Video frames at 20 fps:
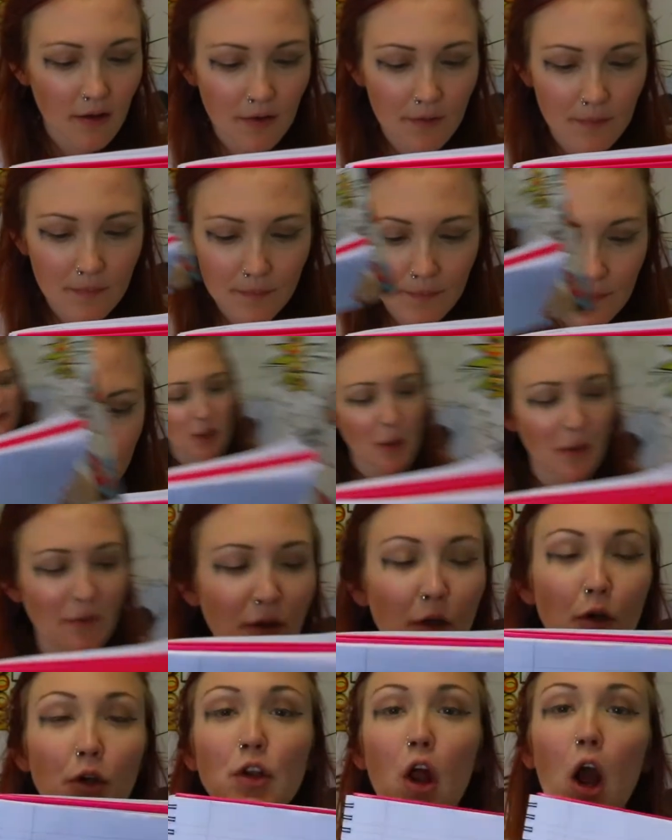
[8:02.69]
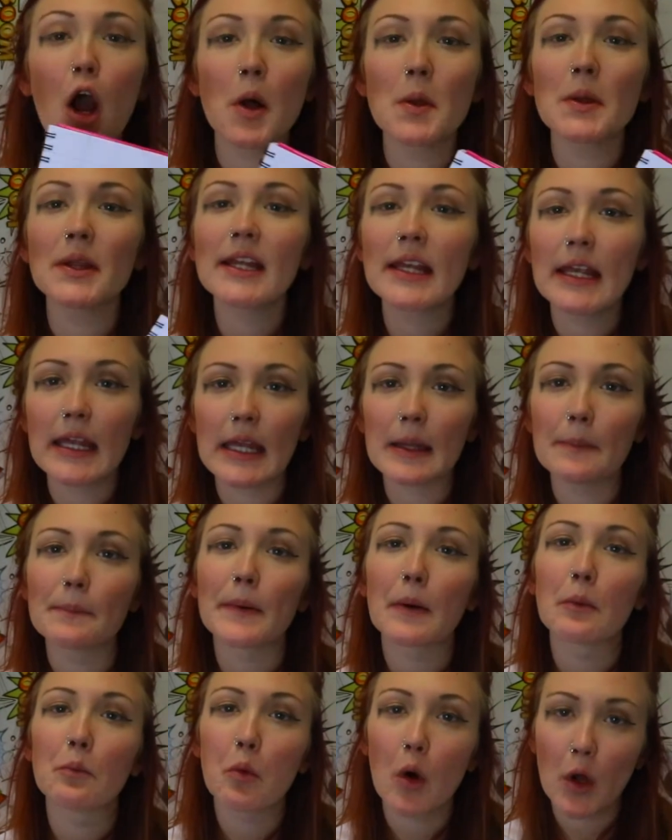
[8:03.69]
Okay, so if you could only
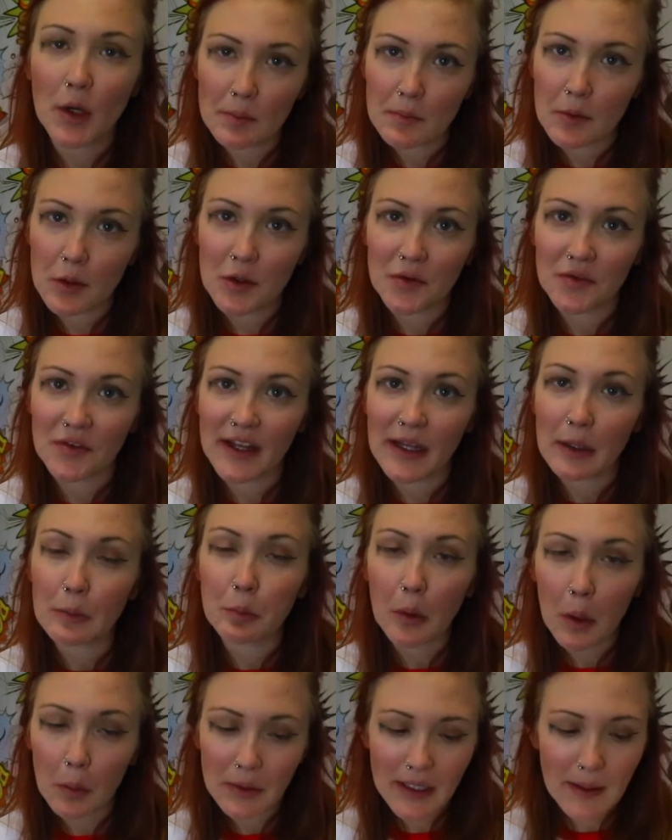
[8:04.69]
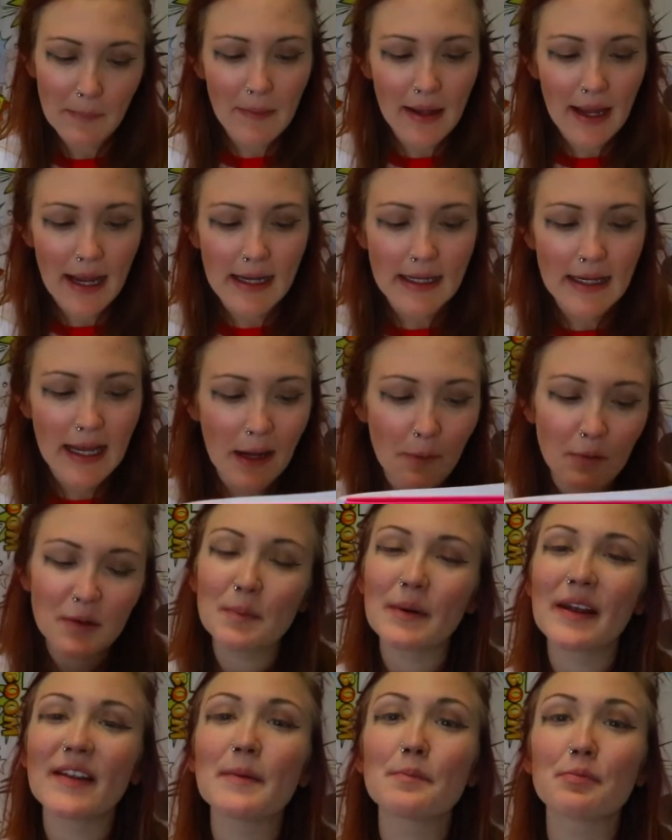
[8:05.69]
keep one movie, what would it be? It
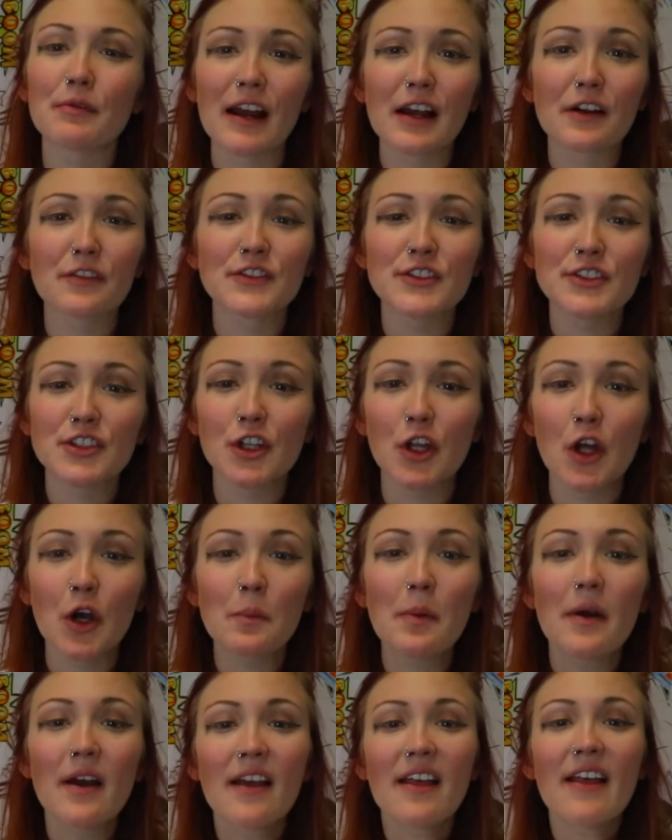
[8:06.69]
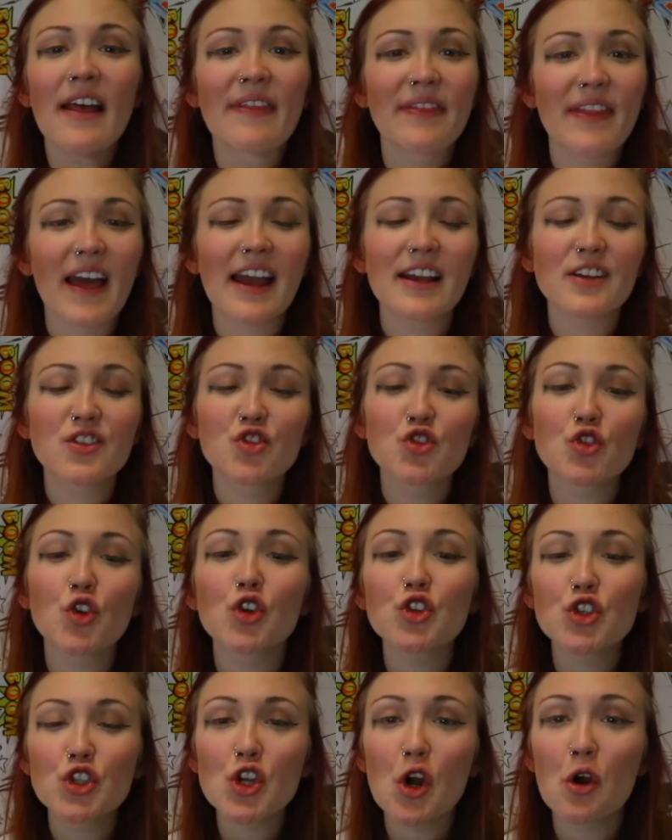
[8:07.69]
would be The Breakfast Club. That is
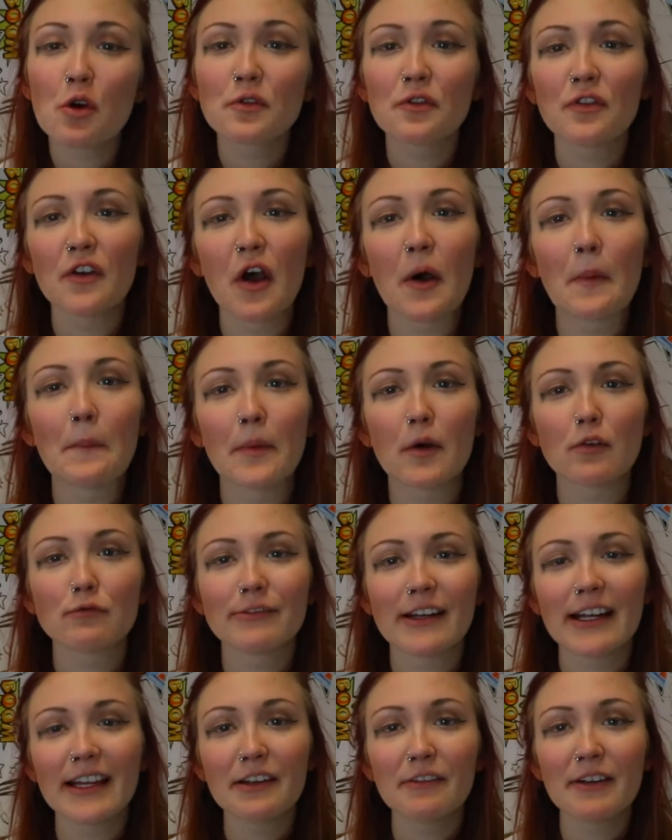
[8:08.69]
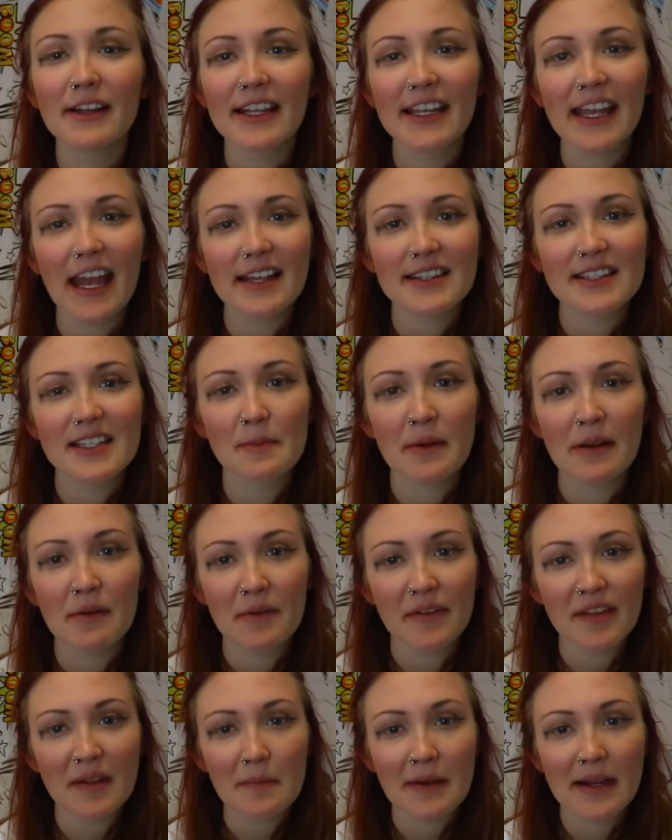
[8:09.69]
such an old film, but really gets to me
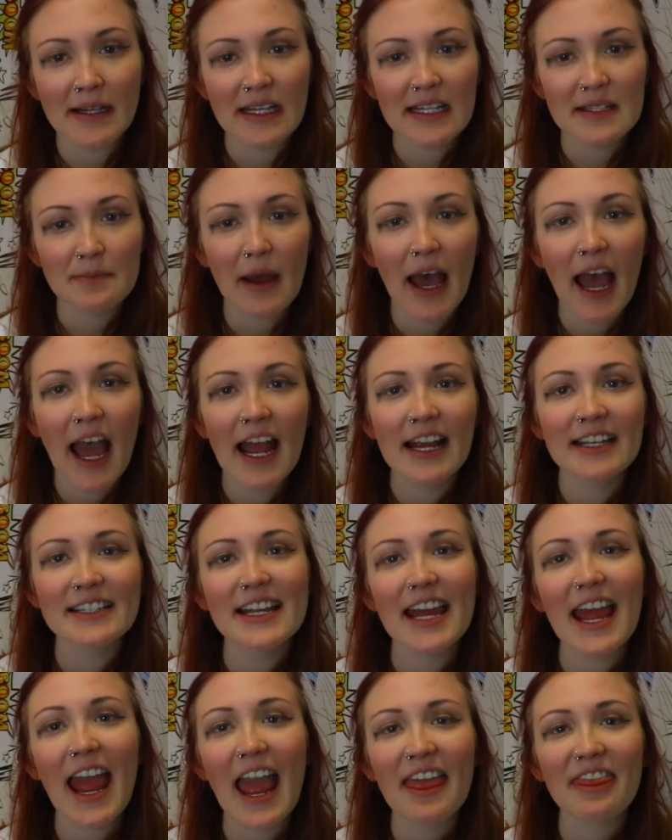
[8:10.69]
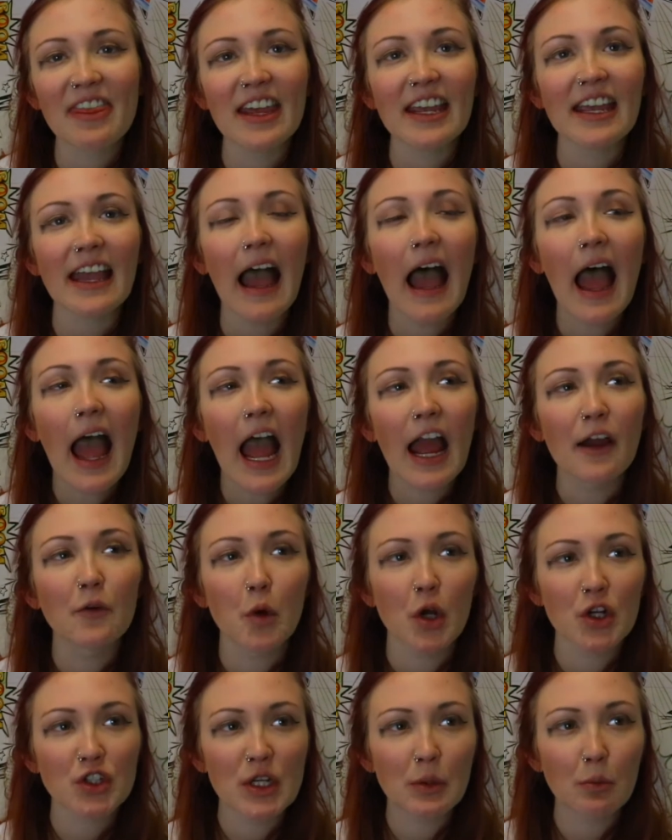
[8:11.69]
with the meanings behind it. I think I
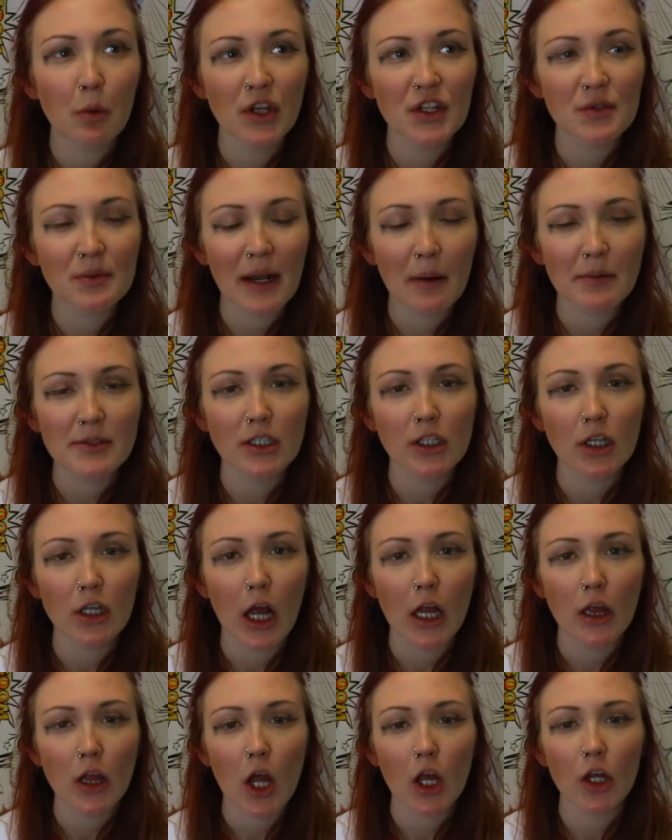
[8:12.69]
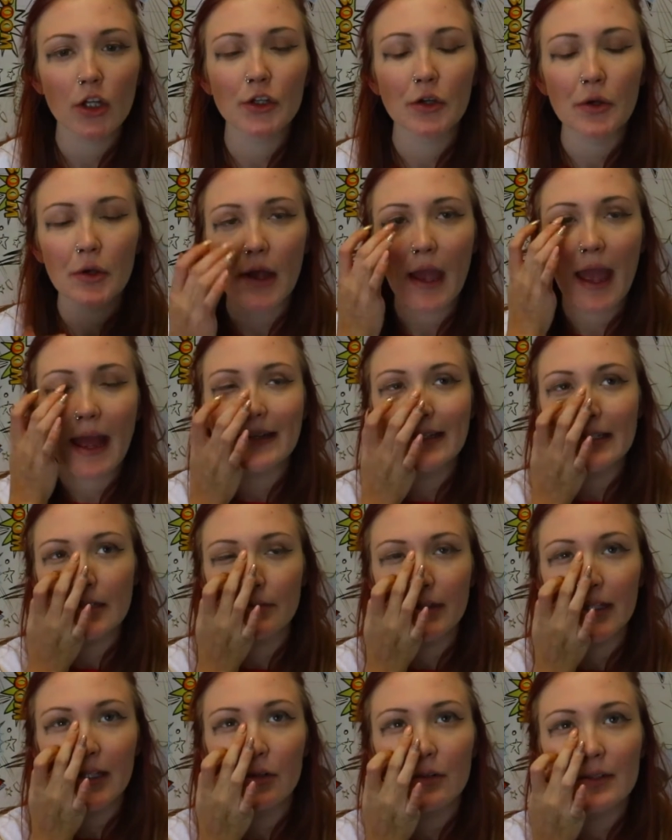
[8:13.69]
watched it once when I was a lot younger and
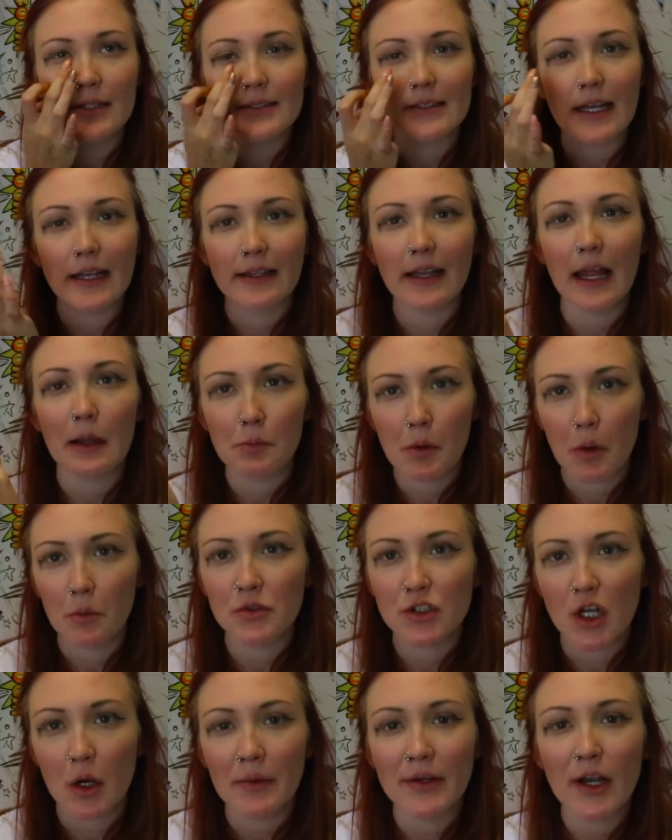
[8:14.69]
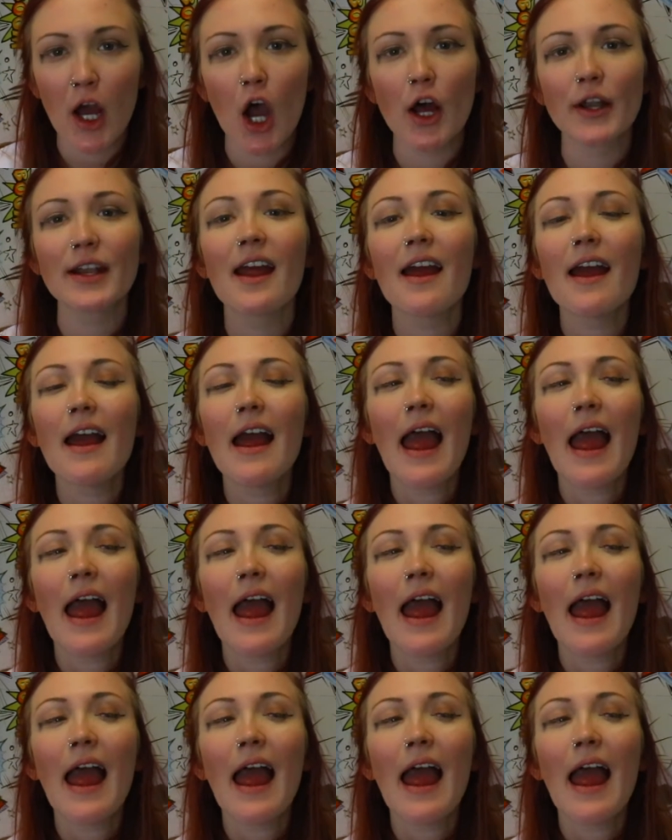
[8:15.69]
didn't really understand like what was going on.